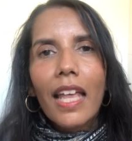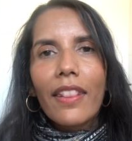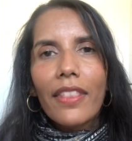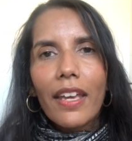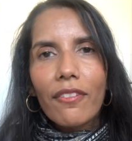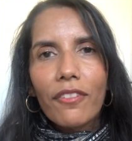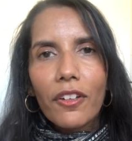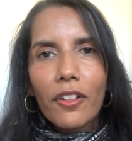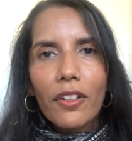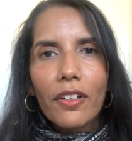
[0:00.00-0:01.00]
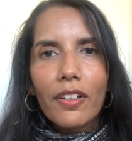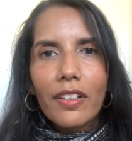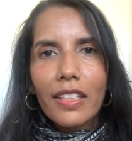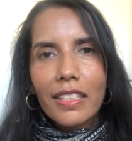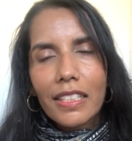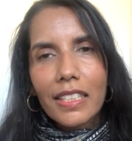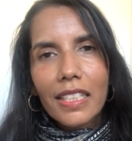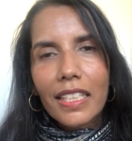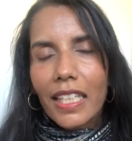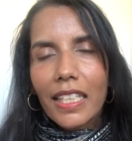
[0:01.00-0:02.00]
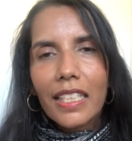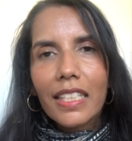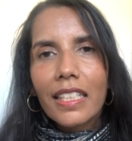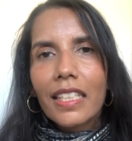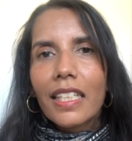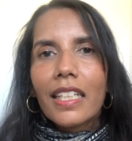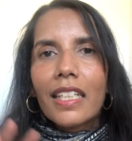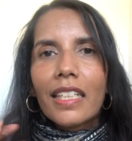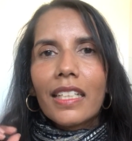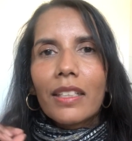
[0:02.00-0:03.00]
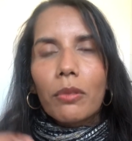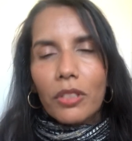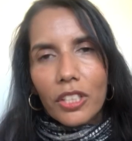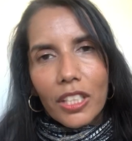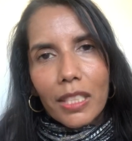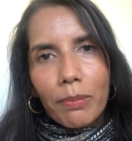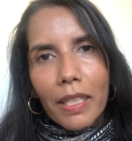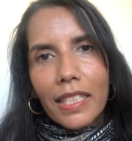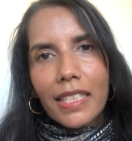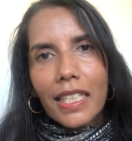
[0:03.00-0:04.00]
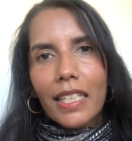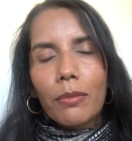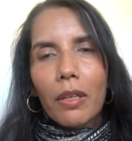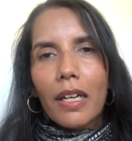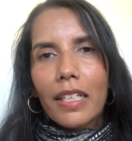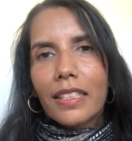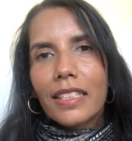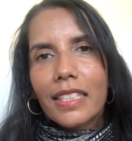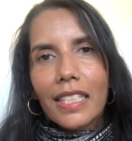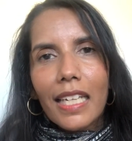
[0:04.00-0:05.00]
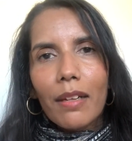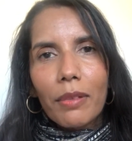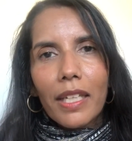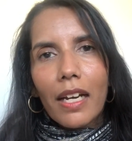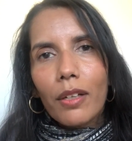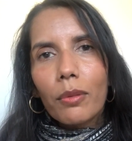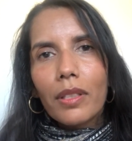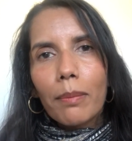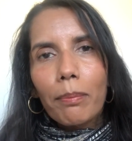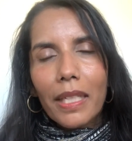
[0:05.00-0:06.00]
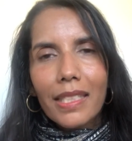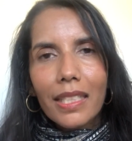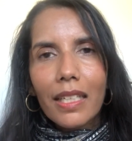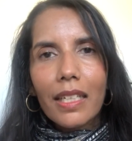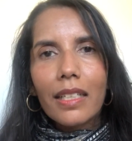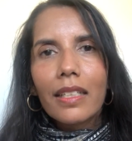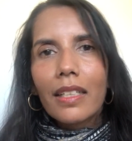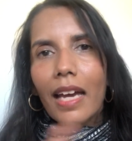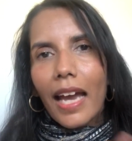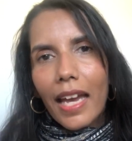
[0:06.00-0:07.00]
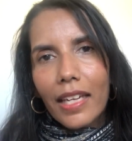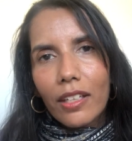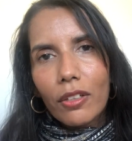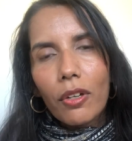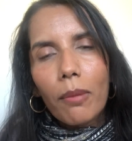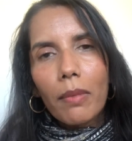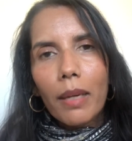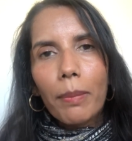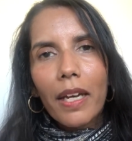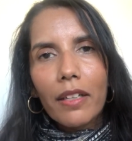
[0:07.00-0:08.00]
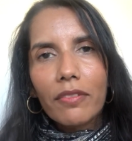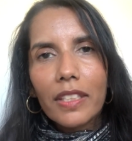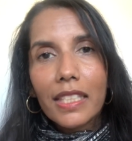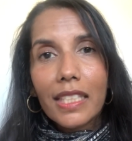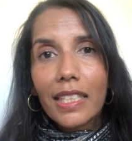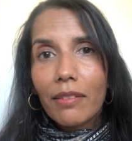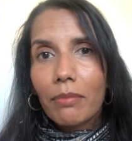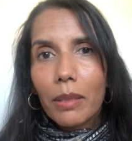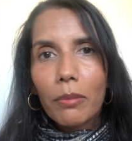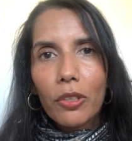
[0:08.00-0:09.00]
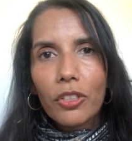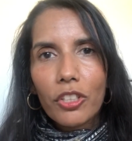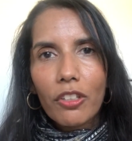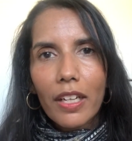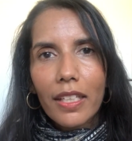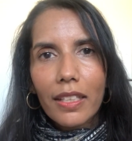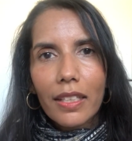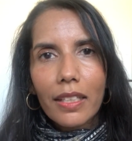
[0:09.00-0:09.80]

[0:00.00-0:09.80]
Therefore, this is, again, watch this space, day one, see how we go with a better angle on my pelvis to give me more strength.